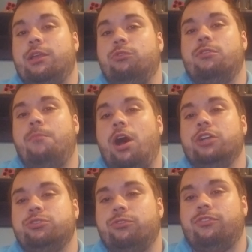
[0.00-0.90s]
It was a
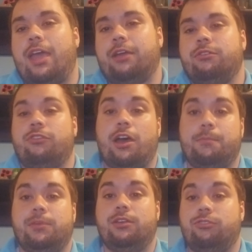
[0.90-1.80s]
module stacking on
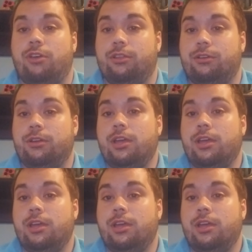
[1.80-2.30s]
top of each other.